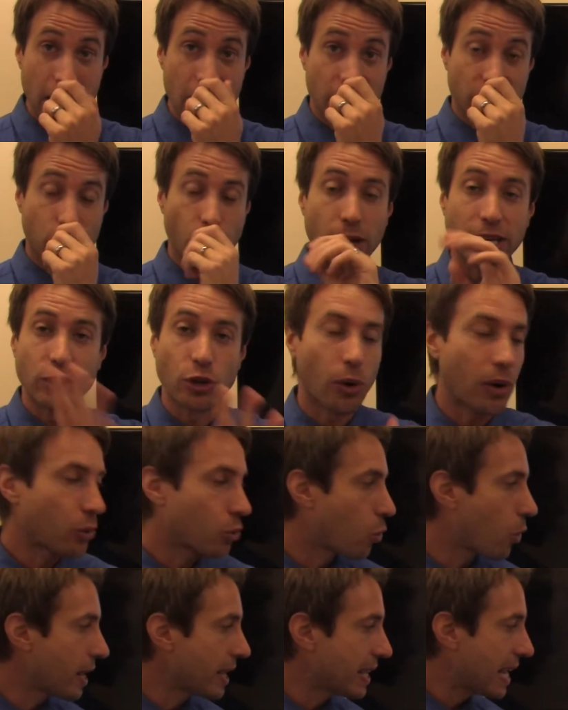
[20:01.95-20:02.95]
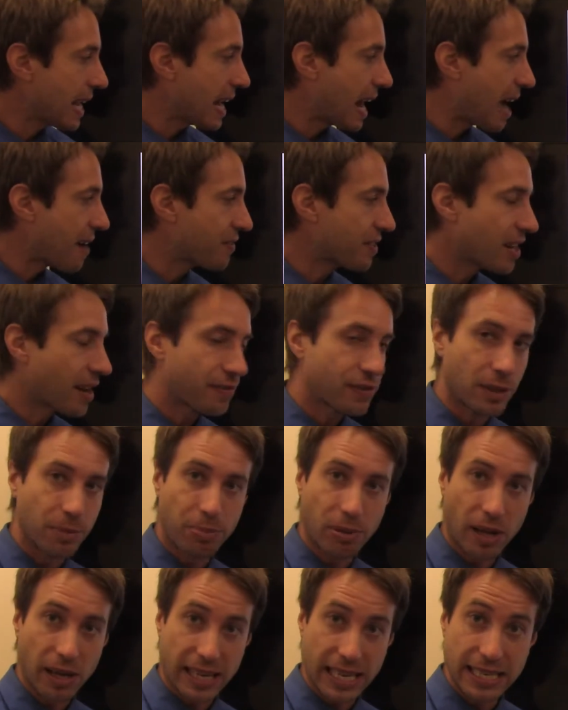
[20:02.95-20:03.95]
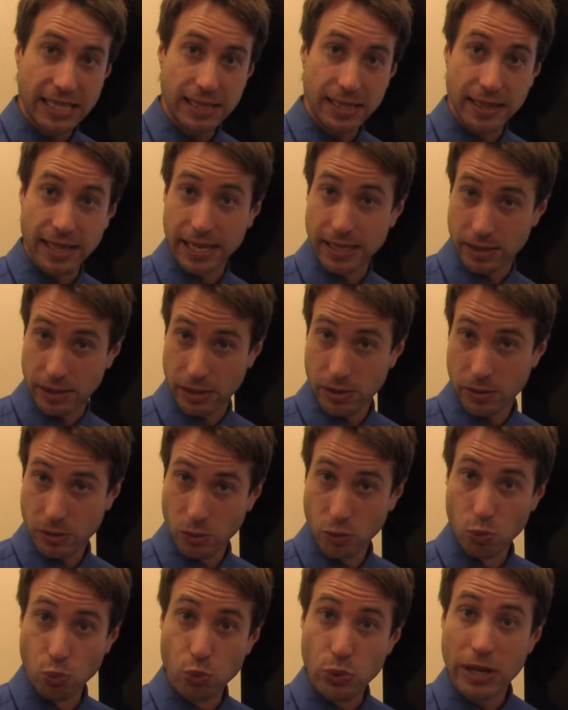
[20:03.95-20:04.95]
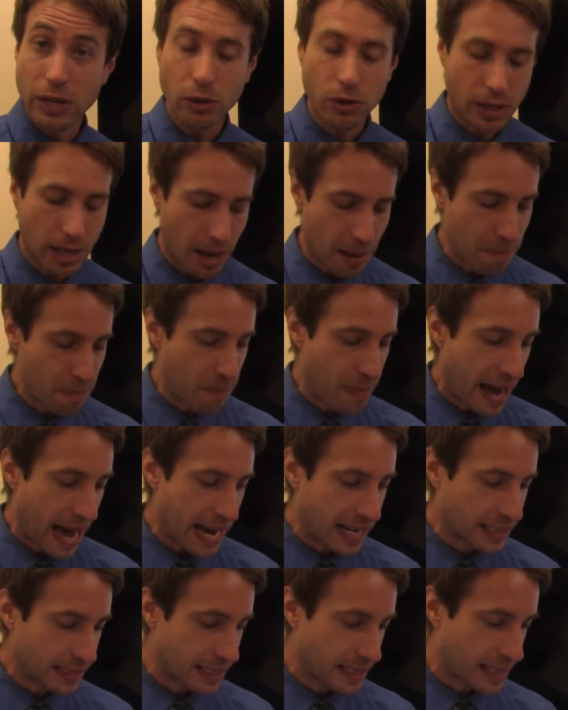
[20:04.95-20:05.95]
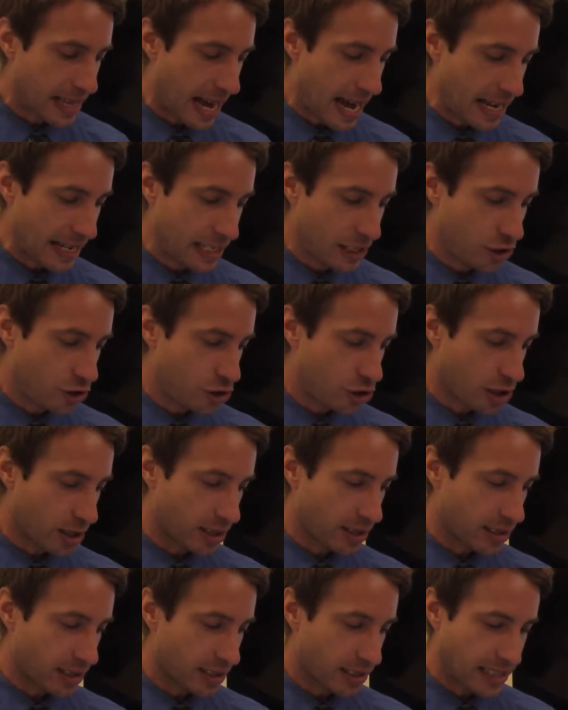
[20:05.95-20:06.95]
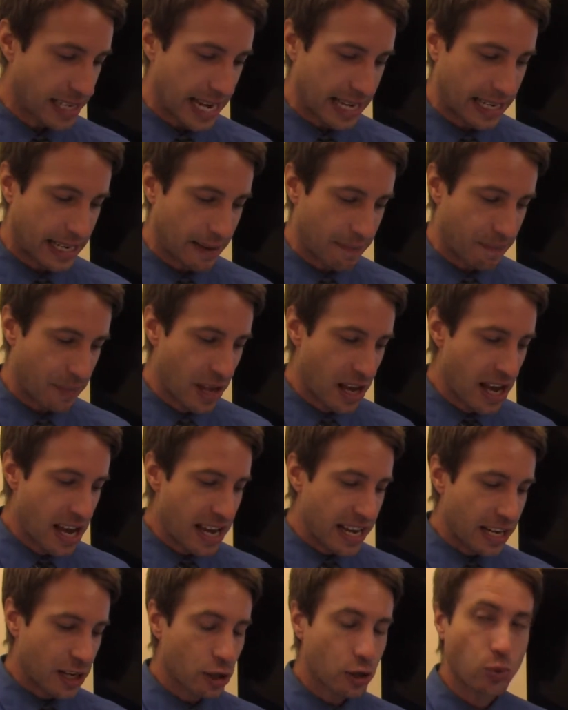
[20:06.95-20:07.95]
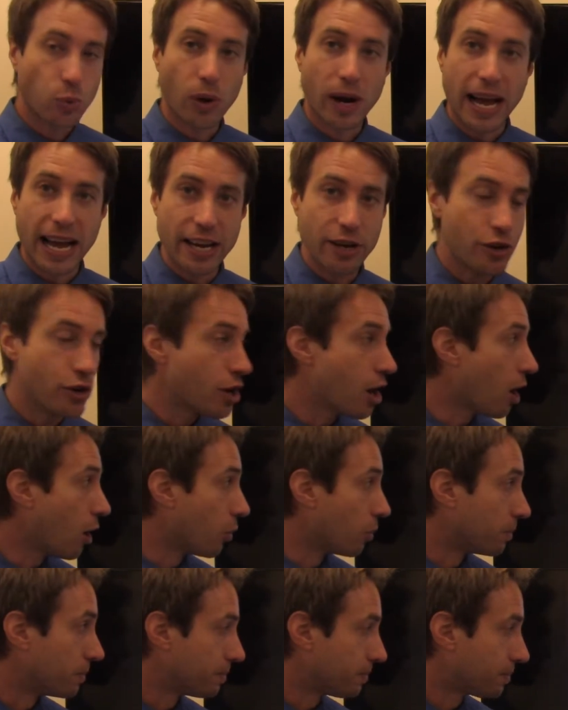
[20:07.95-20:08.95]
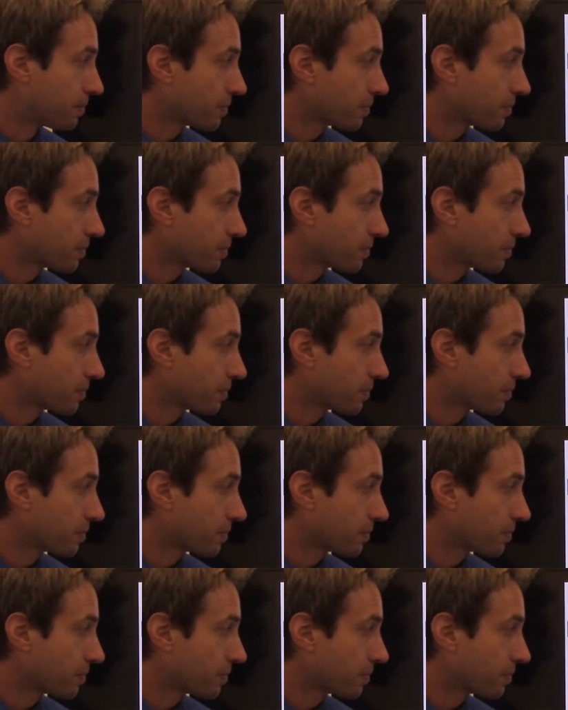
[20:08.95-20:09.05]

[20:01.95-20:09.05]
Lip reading: So I don't quite yet have enough to plug into this. We'll come back to that in just a second. Here's what I know.